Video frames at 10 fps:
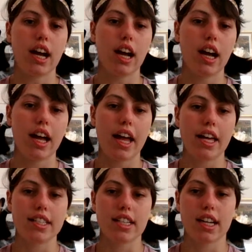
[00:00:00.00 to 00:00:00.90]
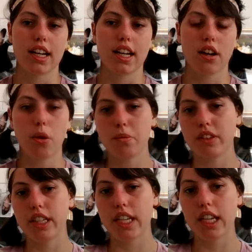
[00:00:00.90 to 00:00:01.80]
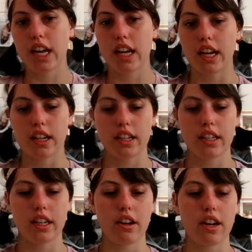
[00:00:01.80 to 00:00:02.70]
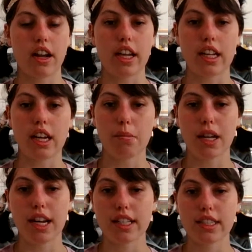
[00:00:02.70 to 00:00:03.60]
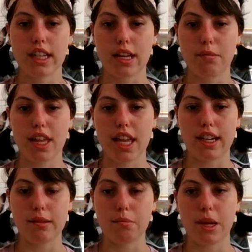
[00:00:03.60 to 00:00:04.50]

Hopefully I can come by next time then.